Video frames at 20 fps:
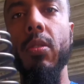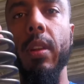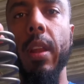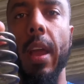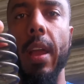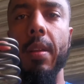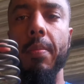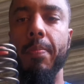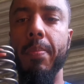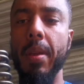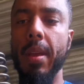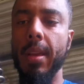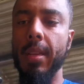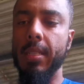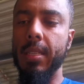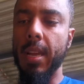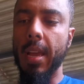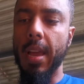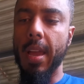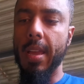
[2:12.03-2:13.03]
9
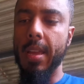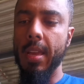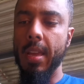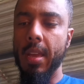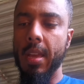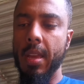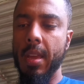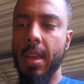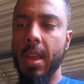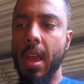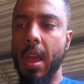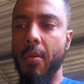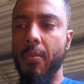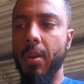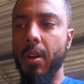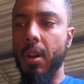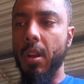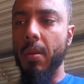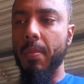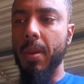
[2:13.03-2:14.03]
psi, and we're
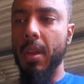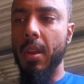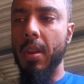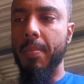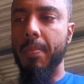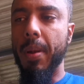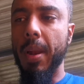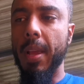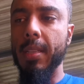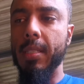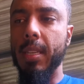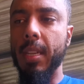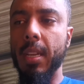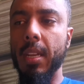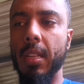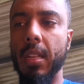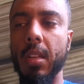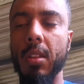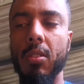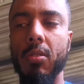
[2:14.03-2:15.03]
going to be replacing
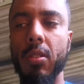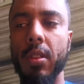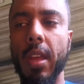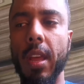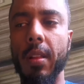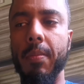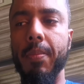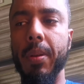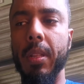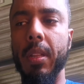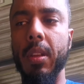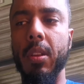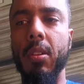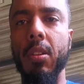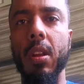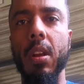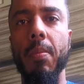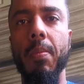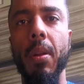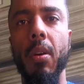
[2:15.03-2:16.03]
it into that
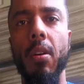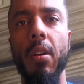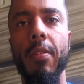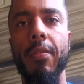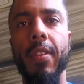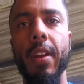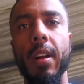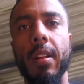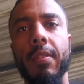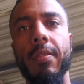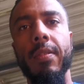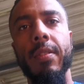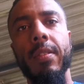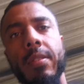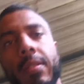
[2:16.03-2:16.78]
particular blower valve.